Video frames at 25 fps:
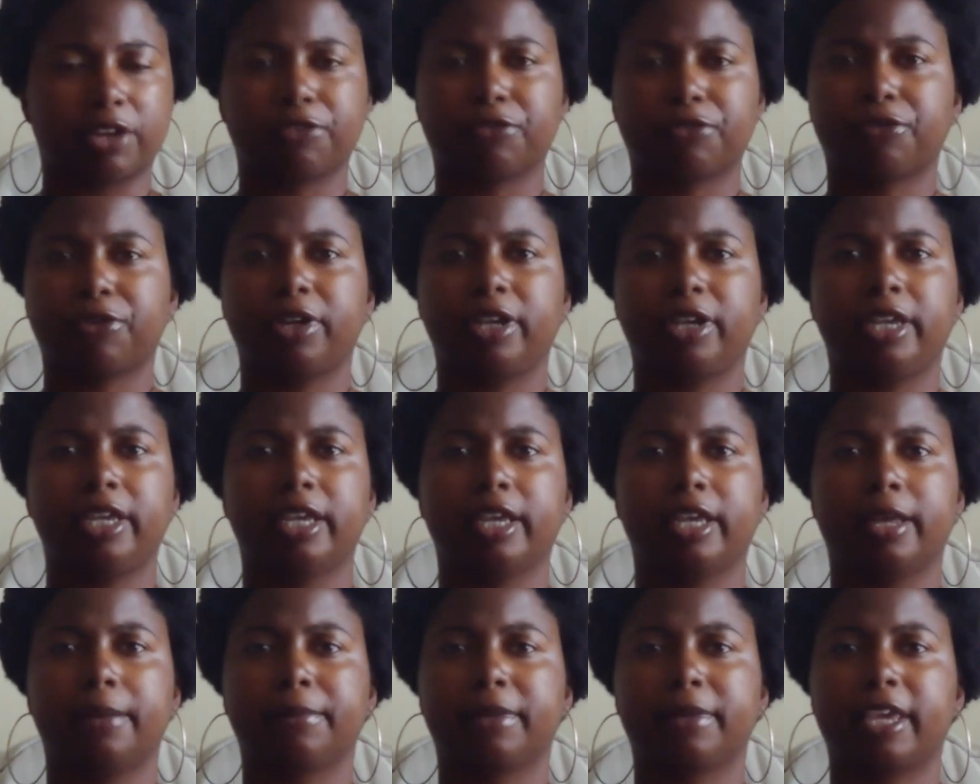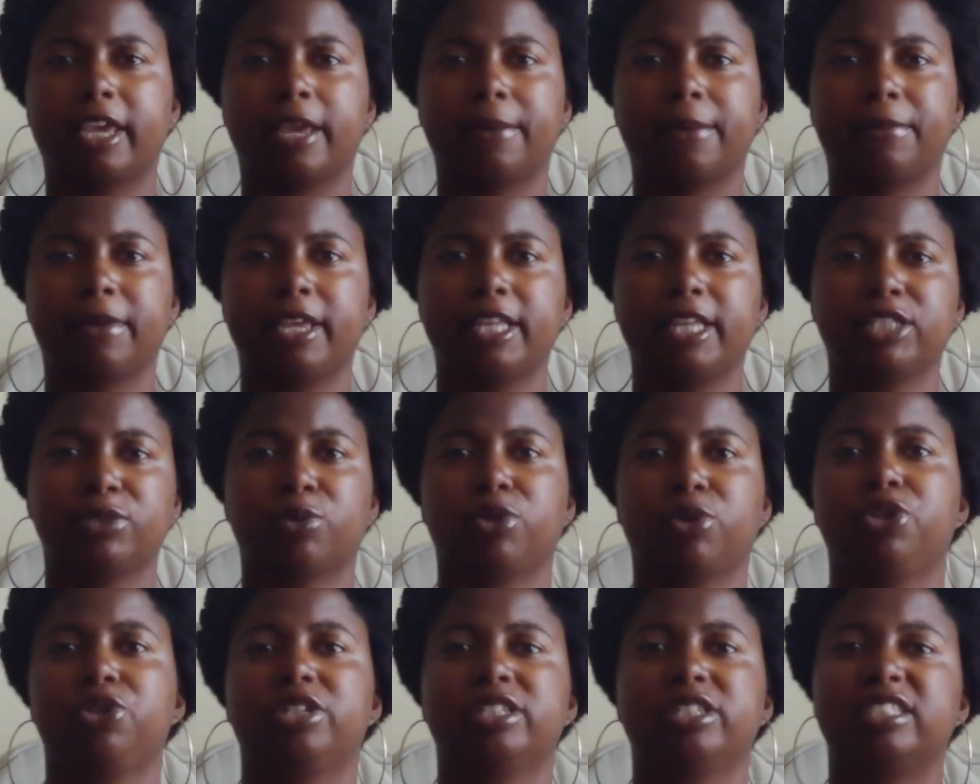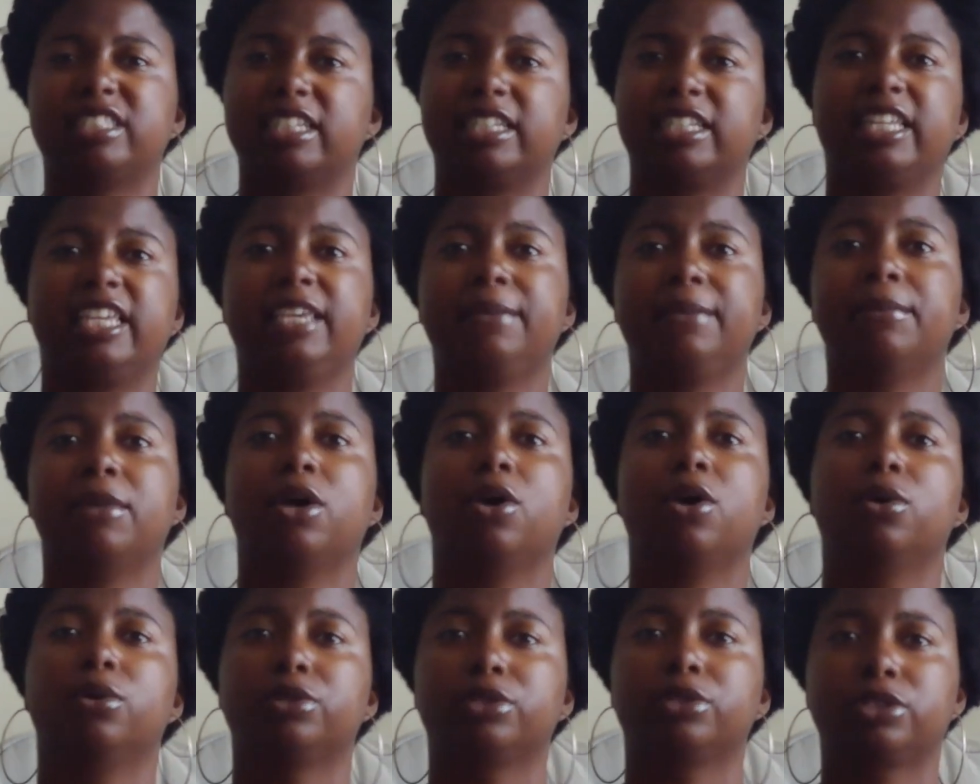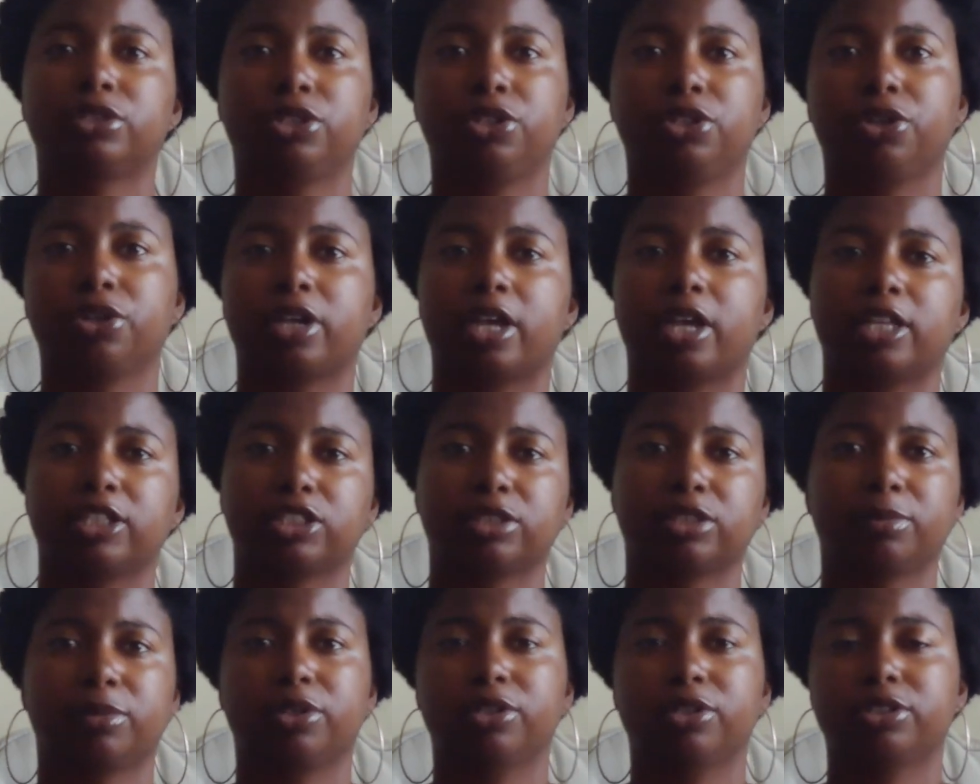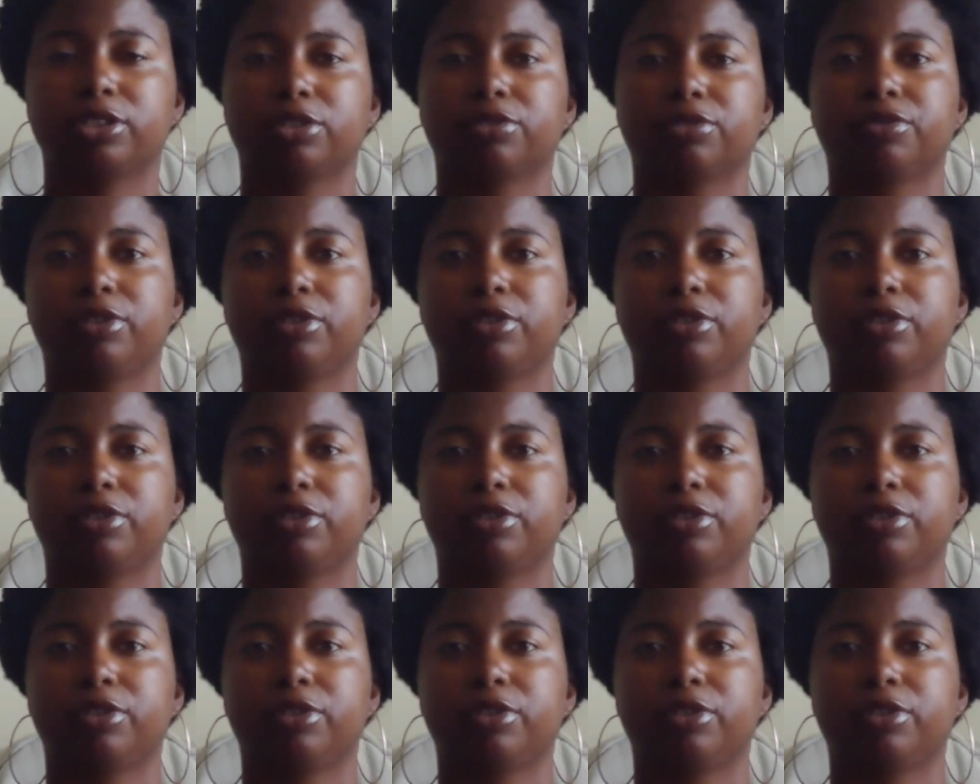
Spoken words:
free campaigns where you can send emails to your customers and